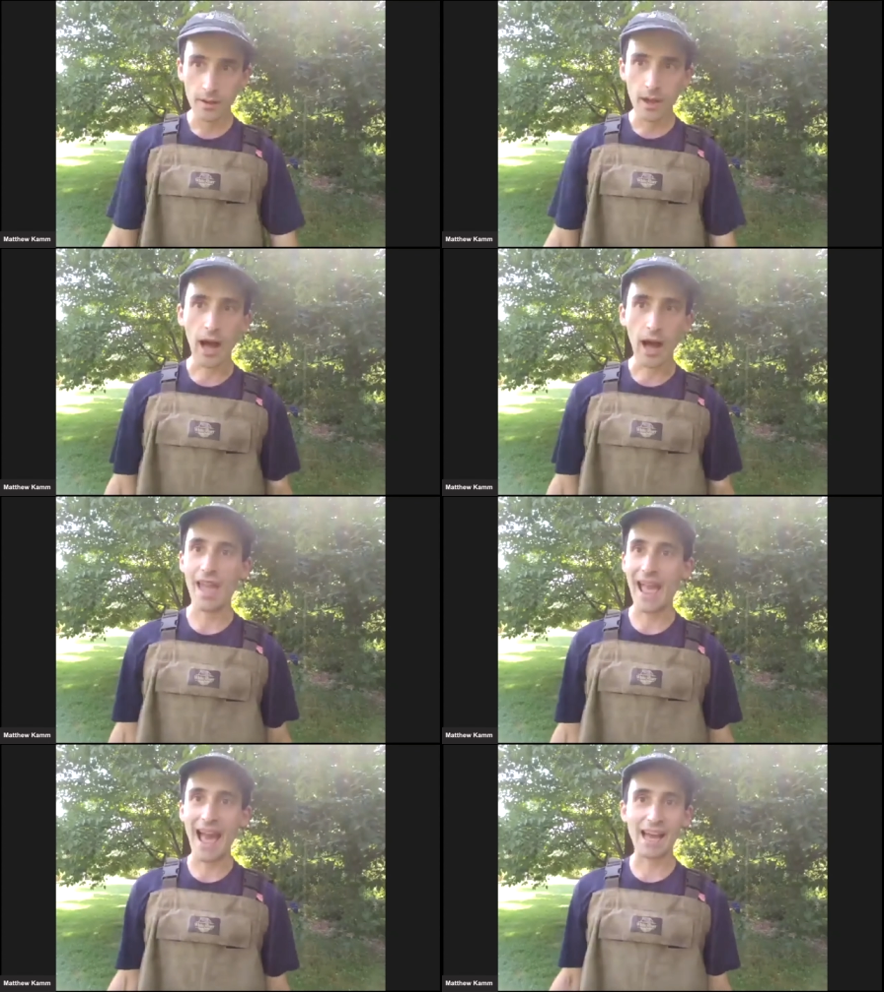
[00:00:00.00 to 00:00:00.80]
Uh, they
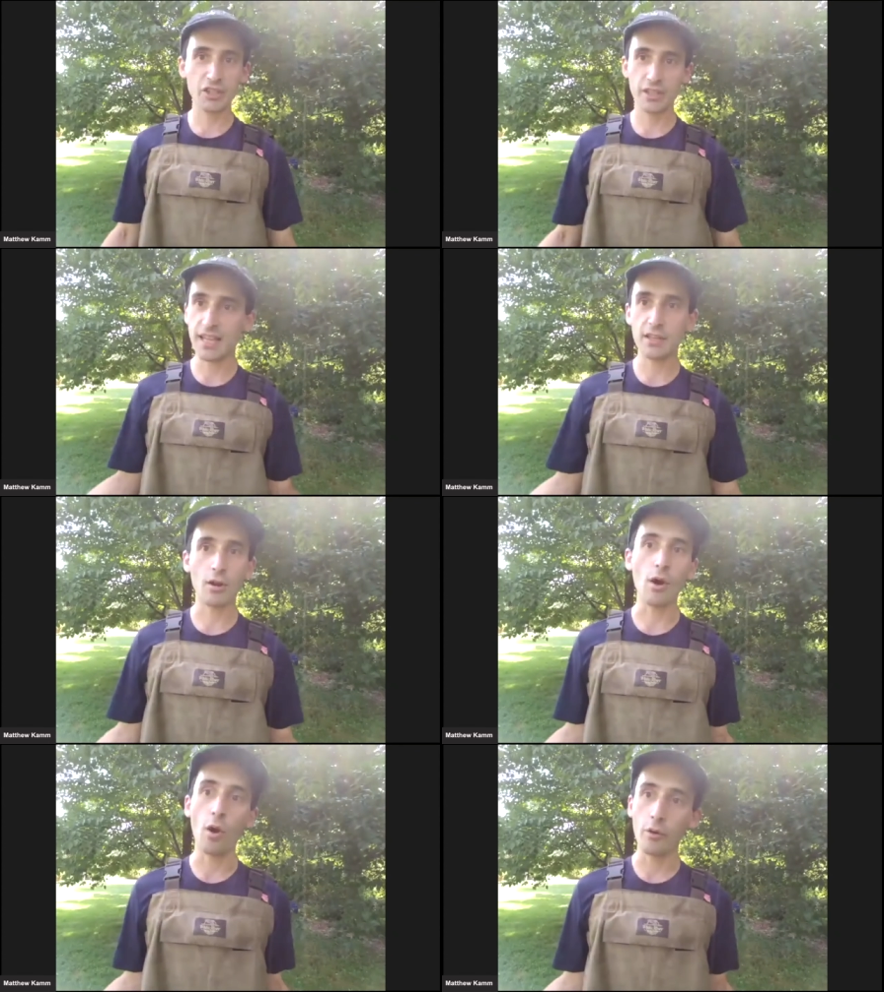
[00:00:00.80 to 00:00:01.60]
hatch and they dig
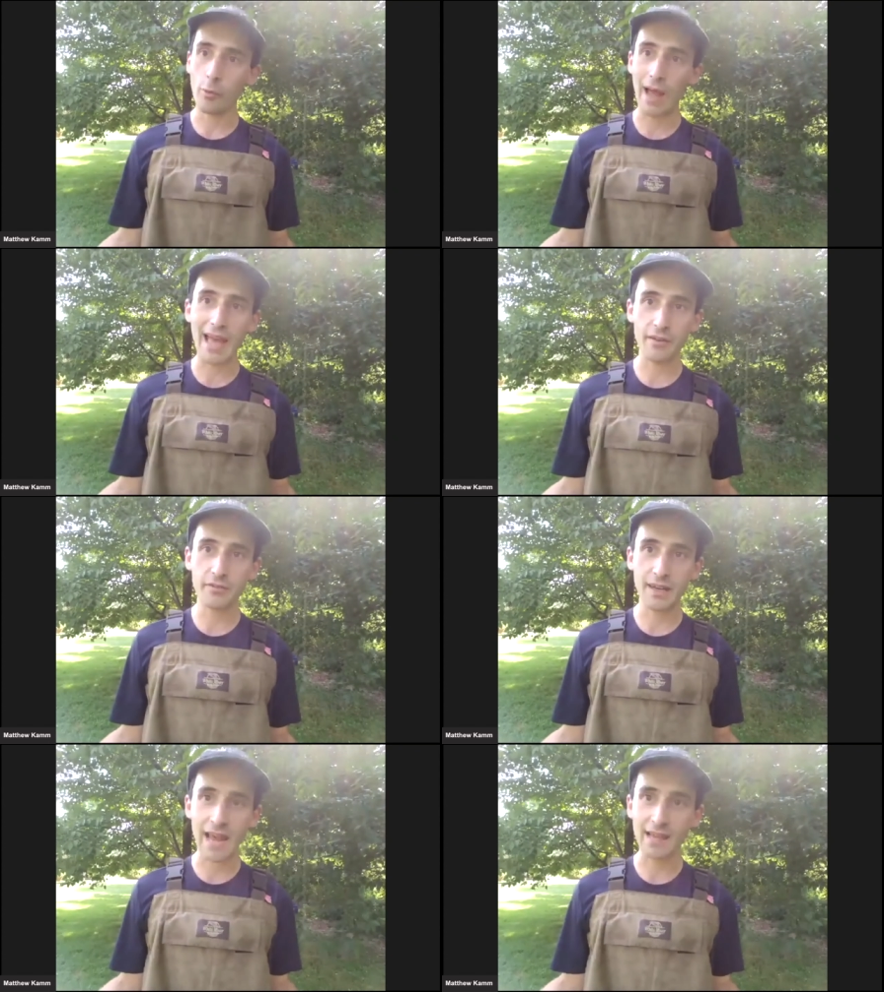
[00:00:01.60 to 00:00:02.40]
their own way out of the
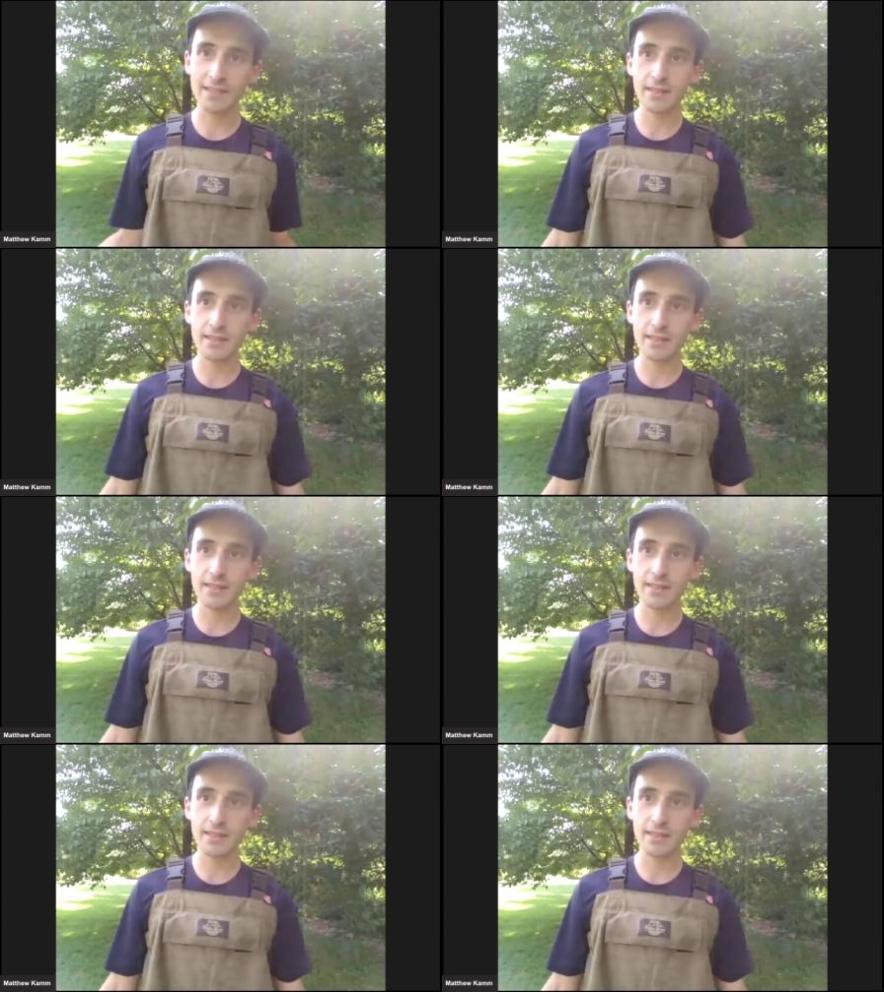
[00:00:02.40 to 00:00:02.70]
nest.